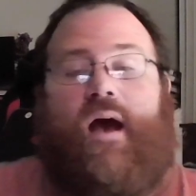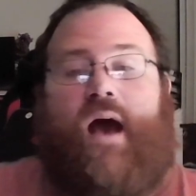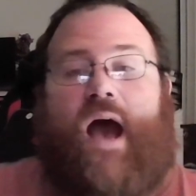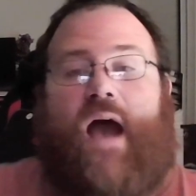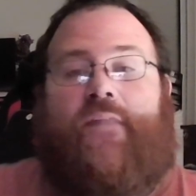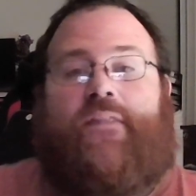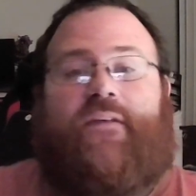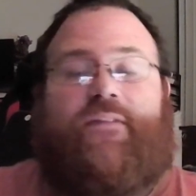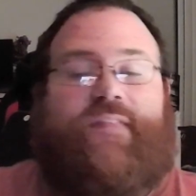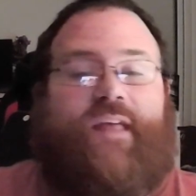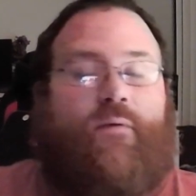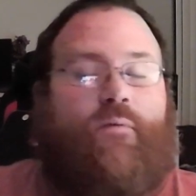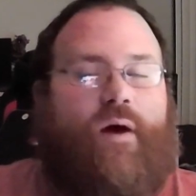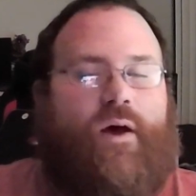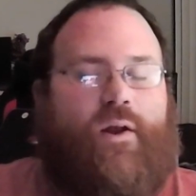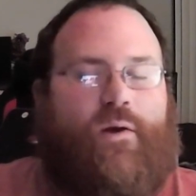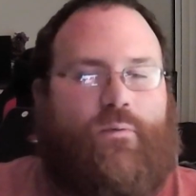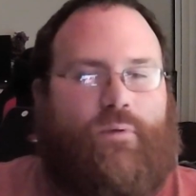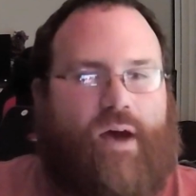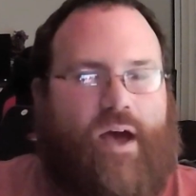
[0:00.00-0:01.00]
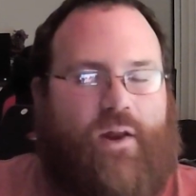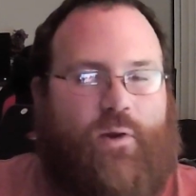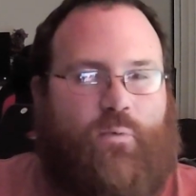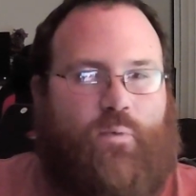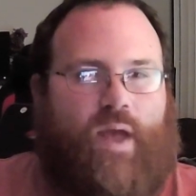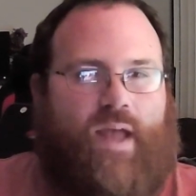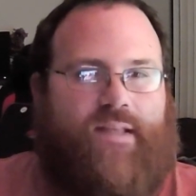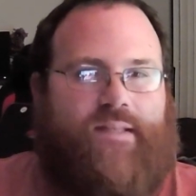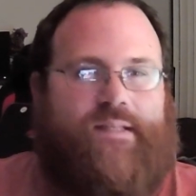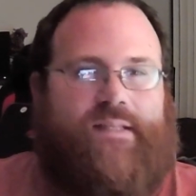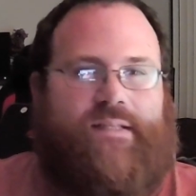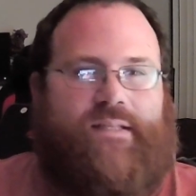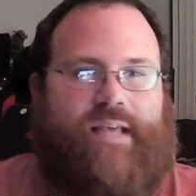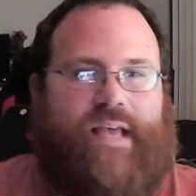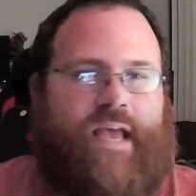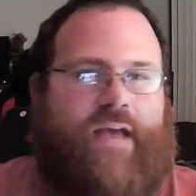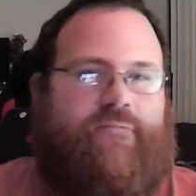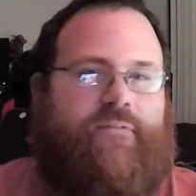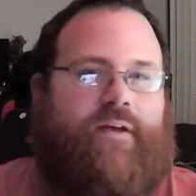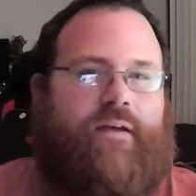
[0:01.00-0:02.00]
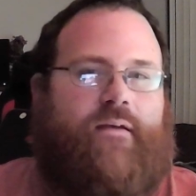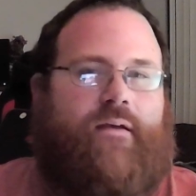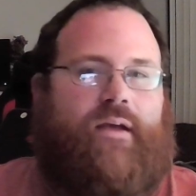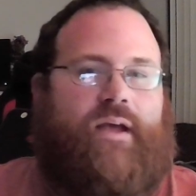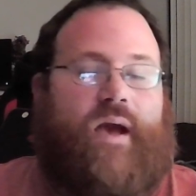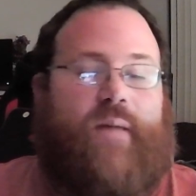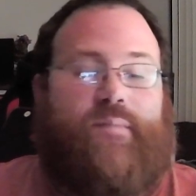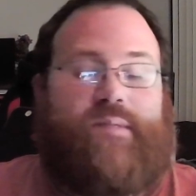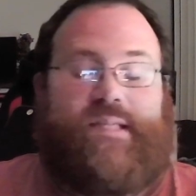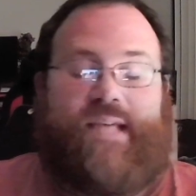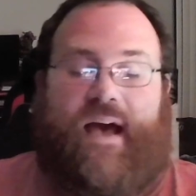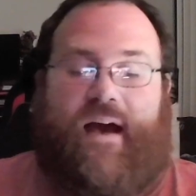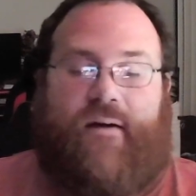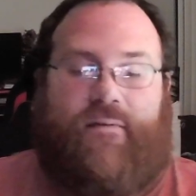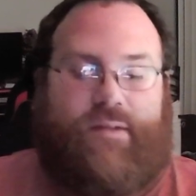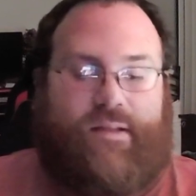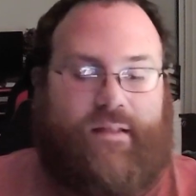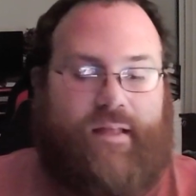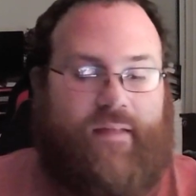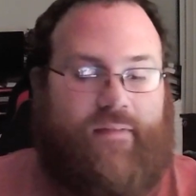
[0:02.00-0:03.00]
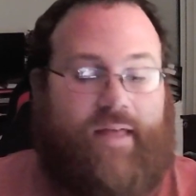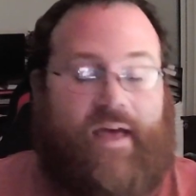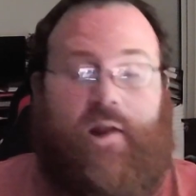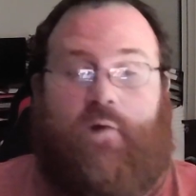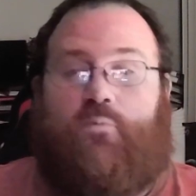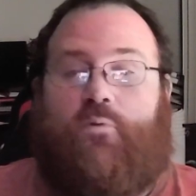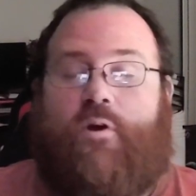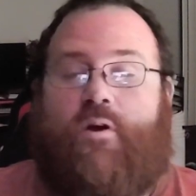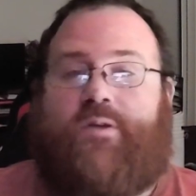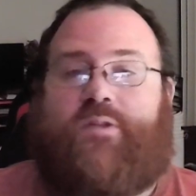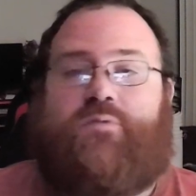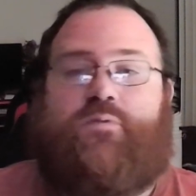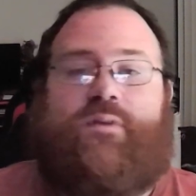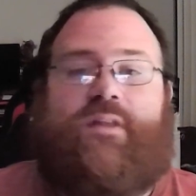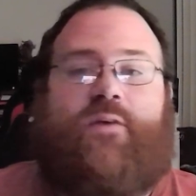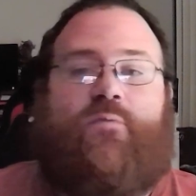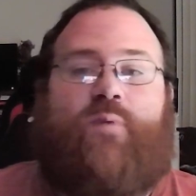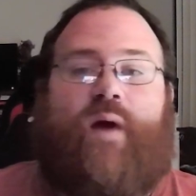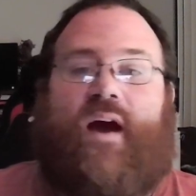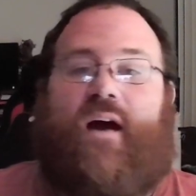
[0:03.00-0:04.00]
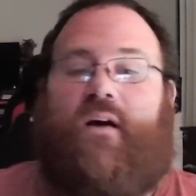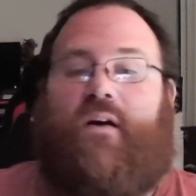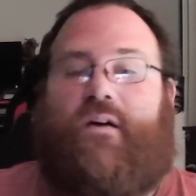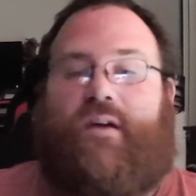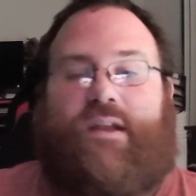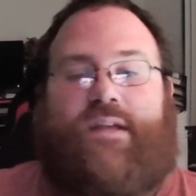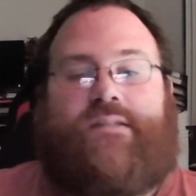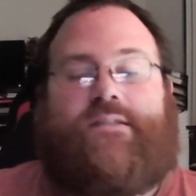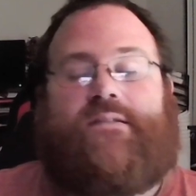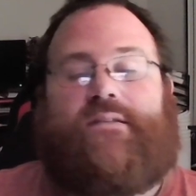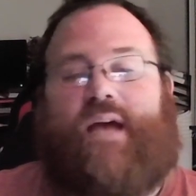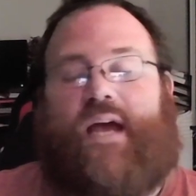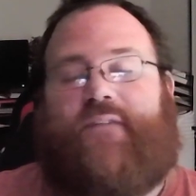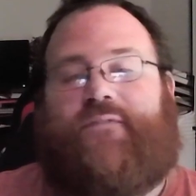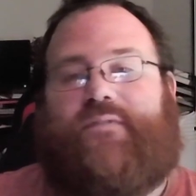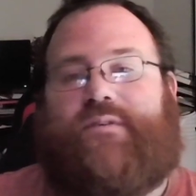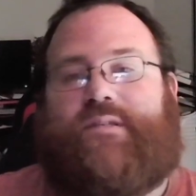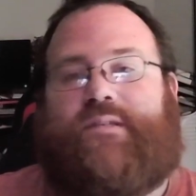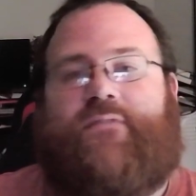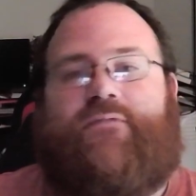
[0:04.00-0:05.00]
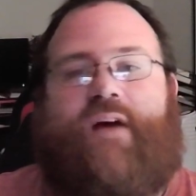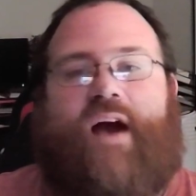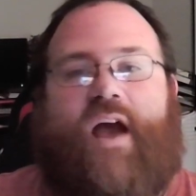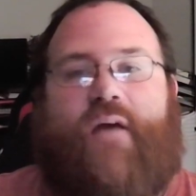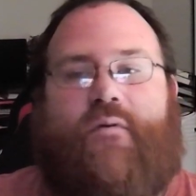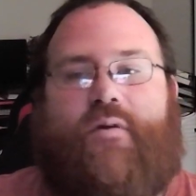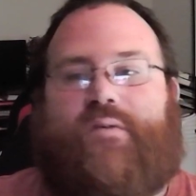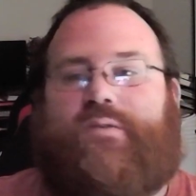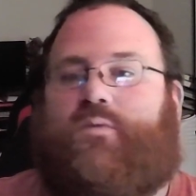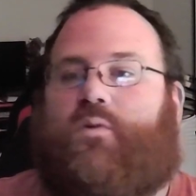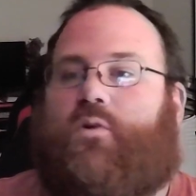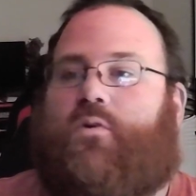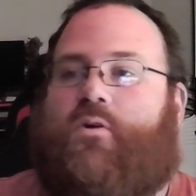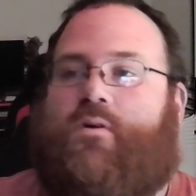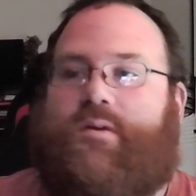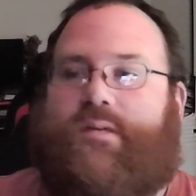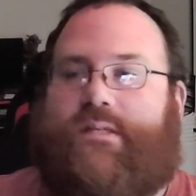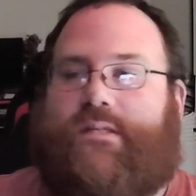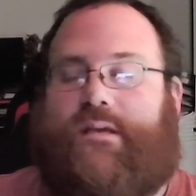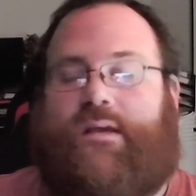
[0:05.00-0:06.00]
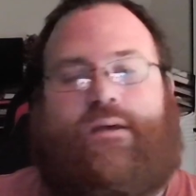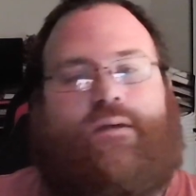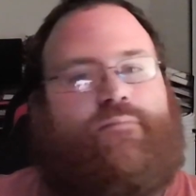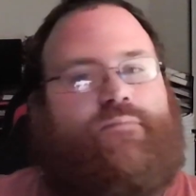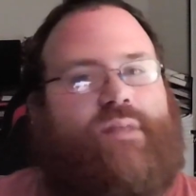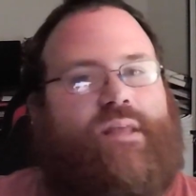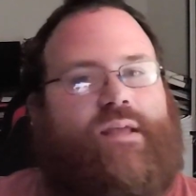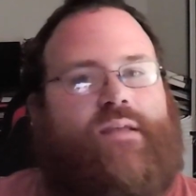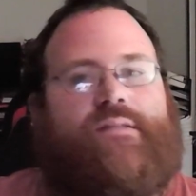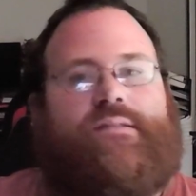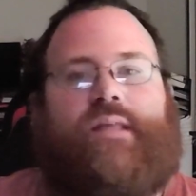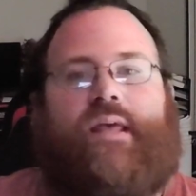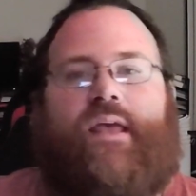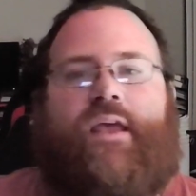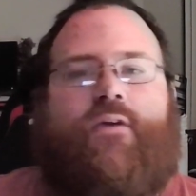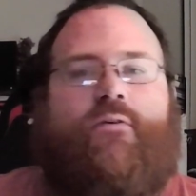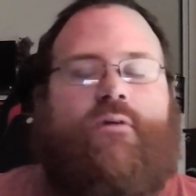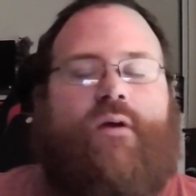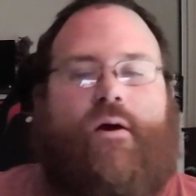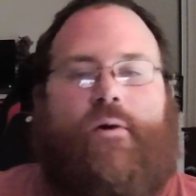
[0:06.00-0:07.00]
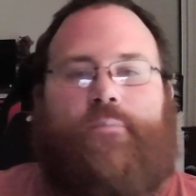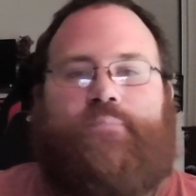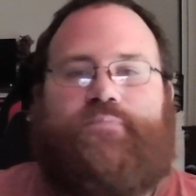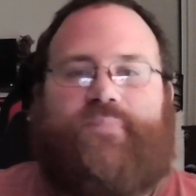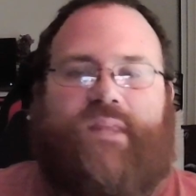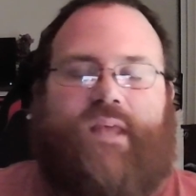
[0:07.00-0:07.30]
I think they want to kind of wait and see. If it comes out that it works really well and it stifles the virus, well, of course, he's the hero.